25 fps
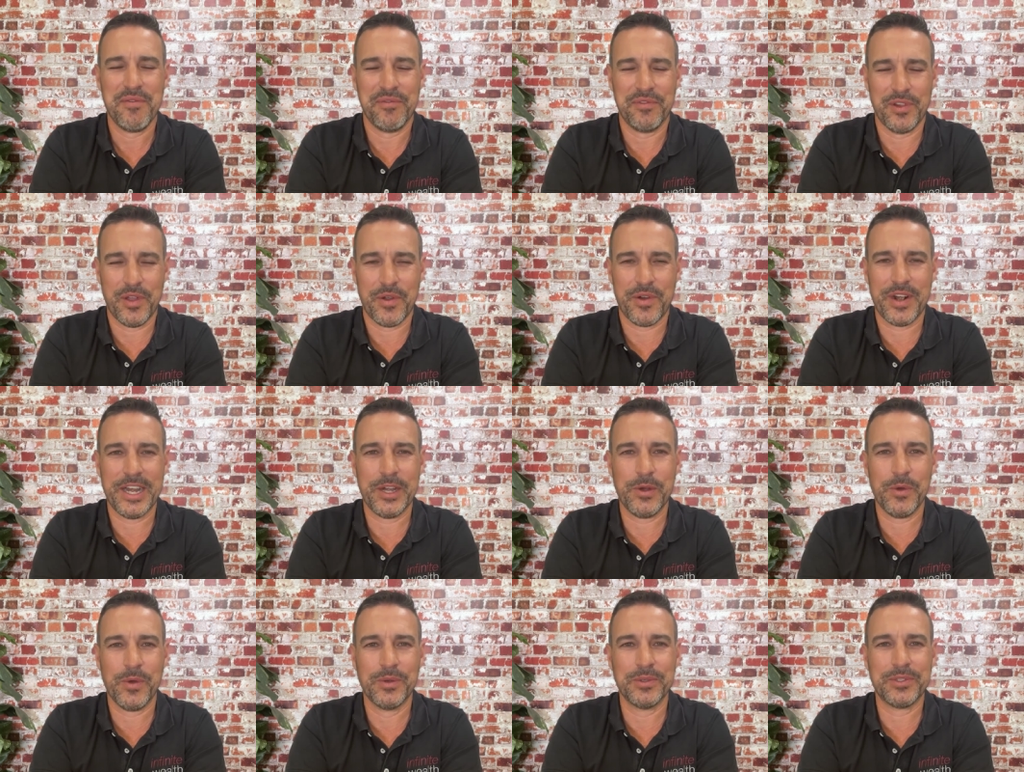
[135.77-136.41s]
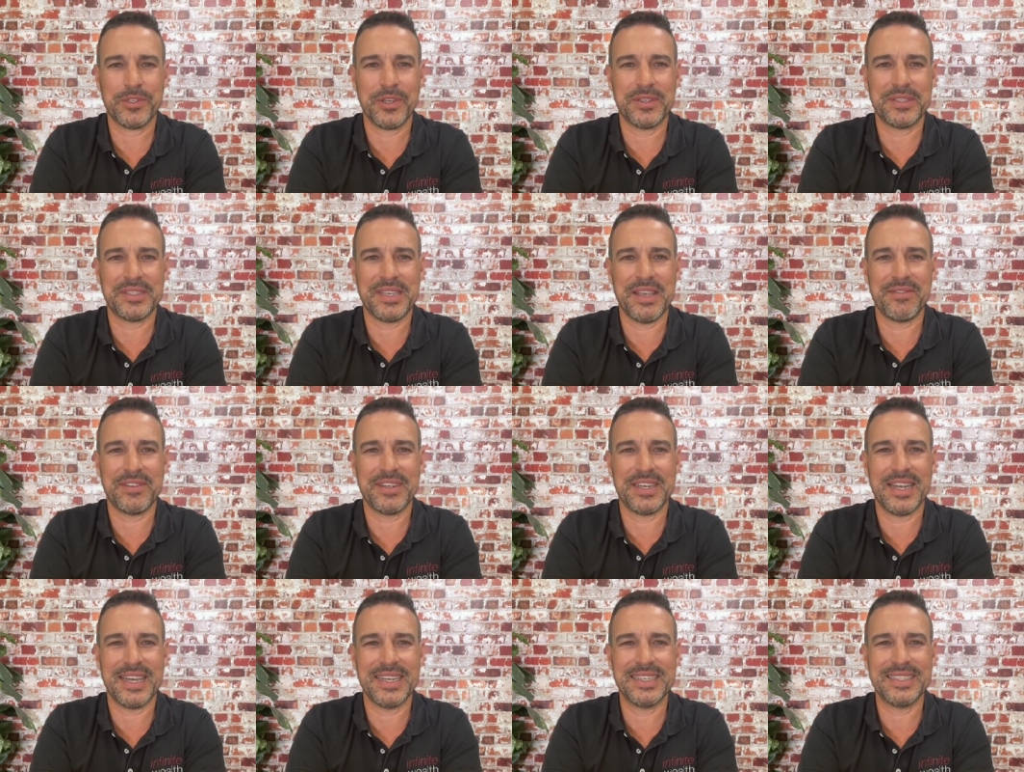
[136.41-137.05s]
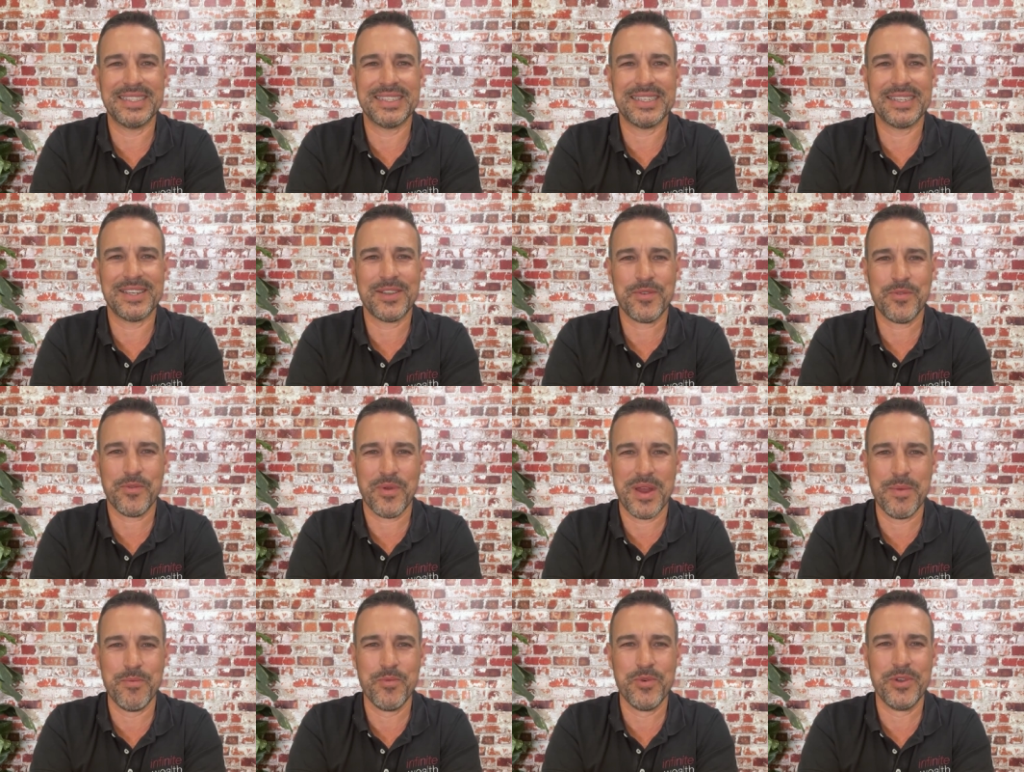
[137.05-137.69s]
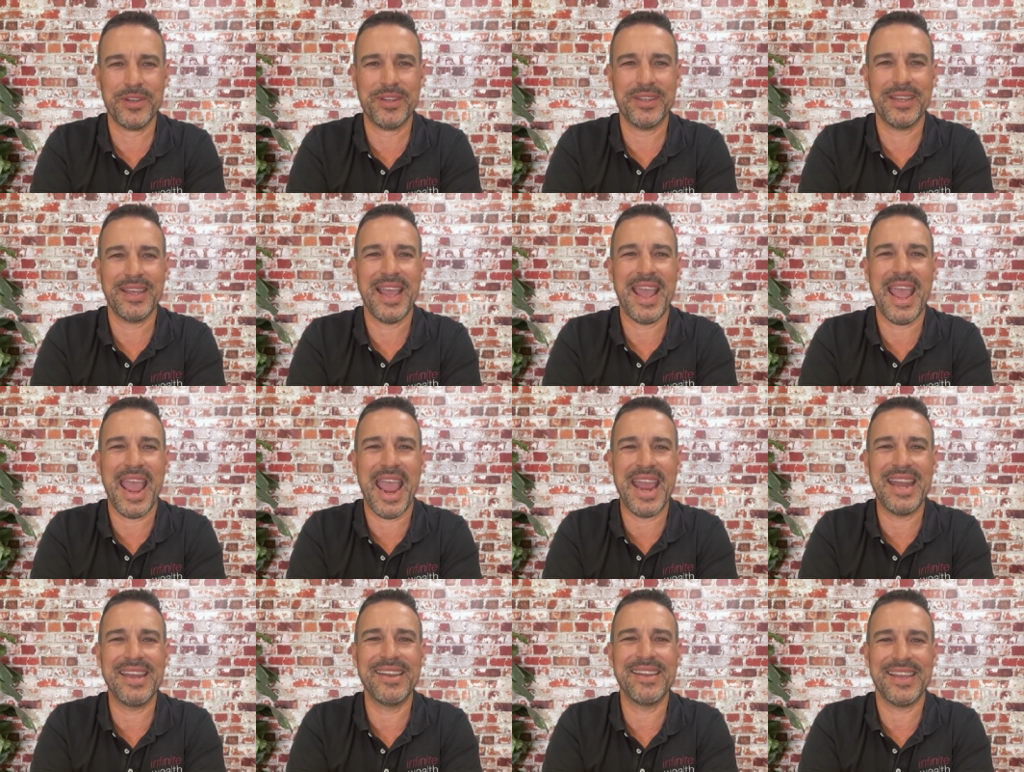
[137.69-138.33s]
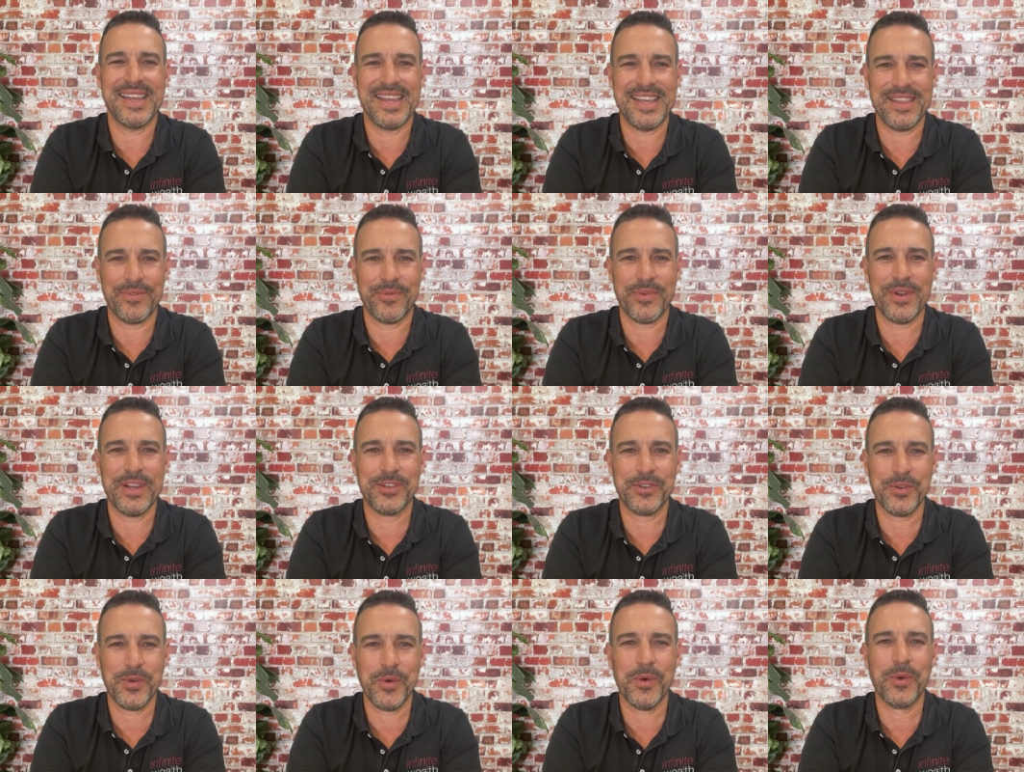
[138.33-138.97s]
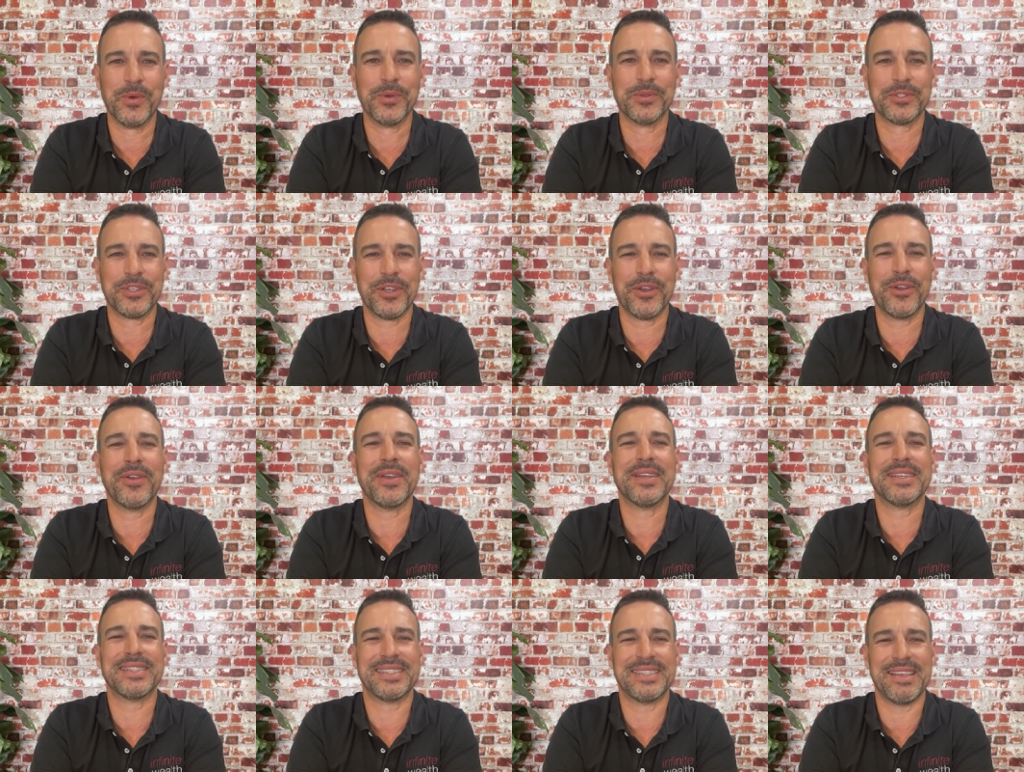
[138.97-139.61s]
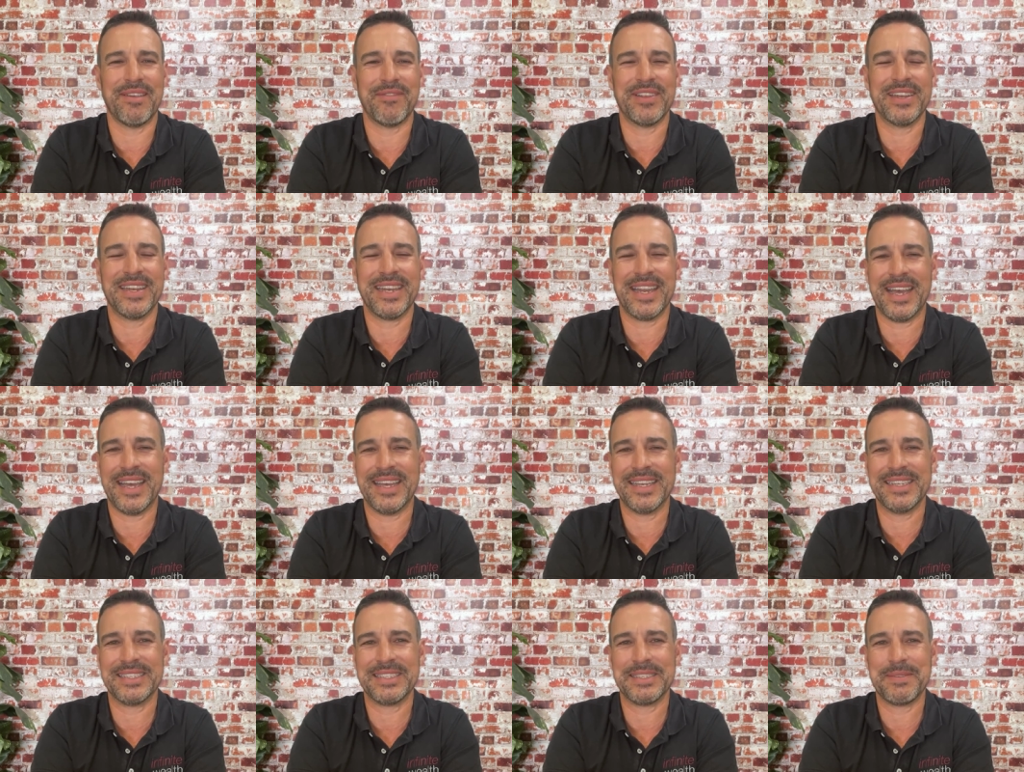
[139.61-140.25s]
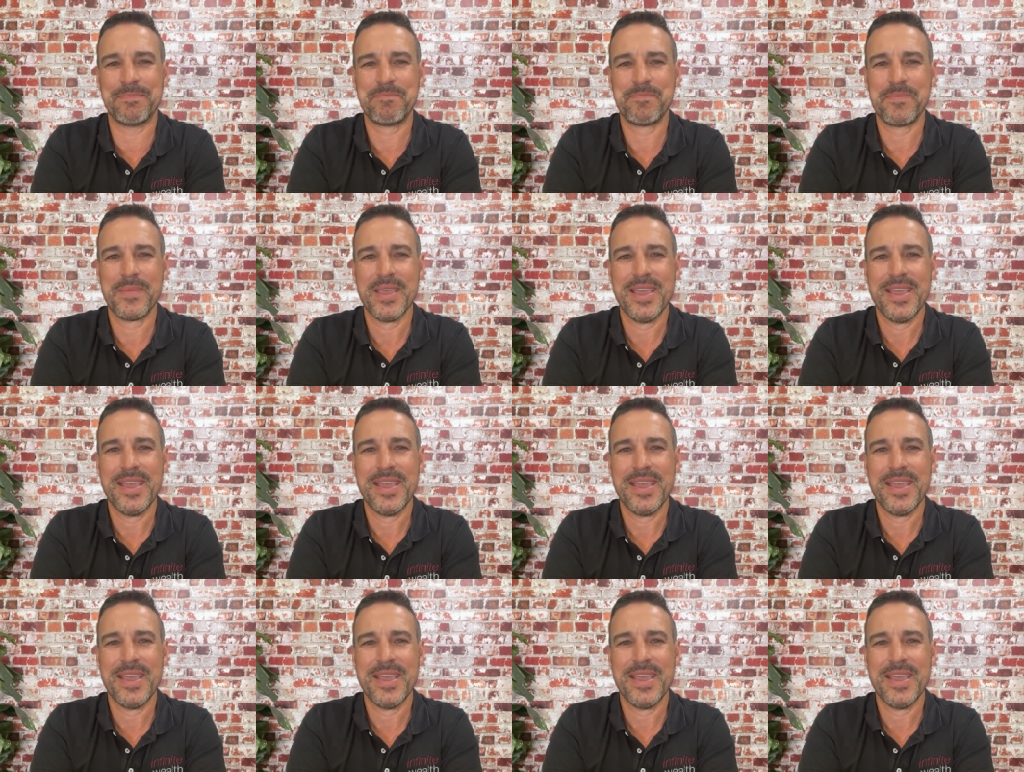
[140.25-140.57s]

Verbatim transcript: Florey, also 7 days, Greenwood and Heathridge, also 7 days.